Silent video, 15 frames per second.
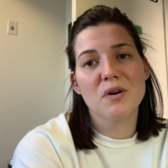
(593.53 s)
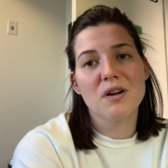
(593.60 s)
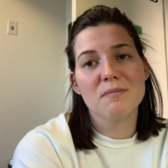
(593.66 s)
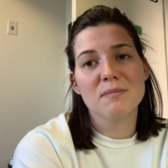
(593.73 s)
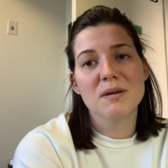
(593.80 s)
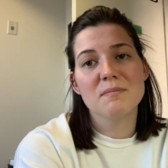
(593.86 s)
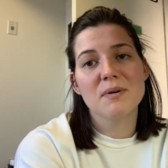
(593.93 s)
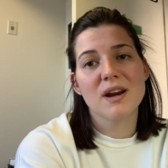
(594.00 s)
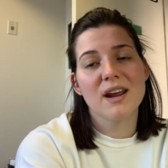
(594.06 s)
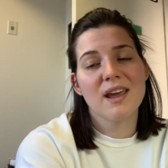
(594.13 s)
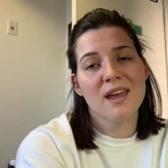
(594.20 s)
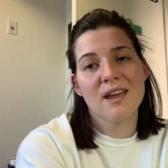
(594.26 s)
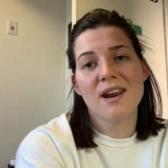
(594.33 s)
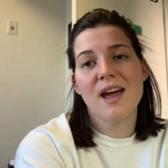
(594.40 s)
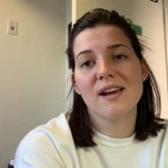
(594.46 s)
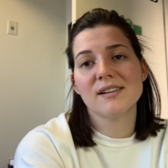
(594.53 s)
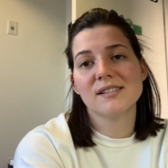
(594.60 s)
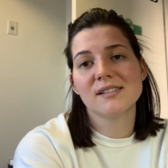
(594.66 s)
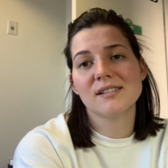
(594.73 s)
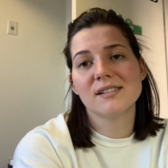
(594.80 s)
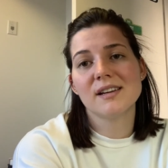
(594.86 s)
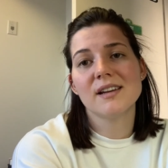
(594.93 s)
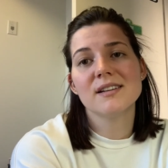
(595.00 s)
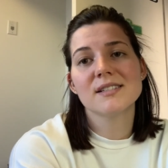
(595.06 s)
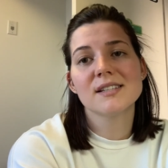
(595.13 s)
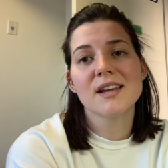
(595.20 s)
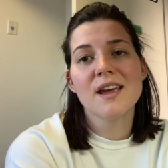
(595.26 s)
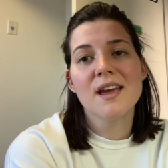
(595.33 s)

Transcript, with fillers: on me, but I can't access it.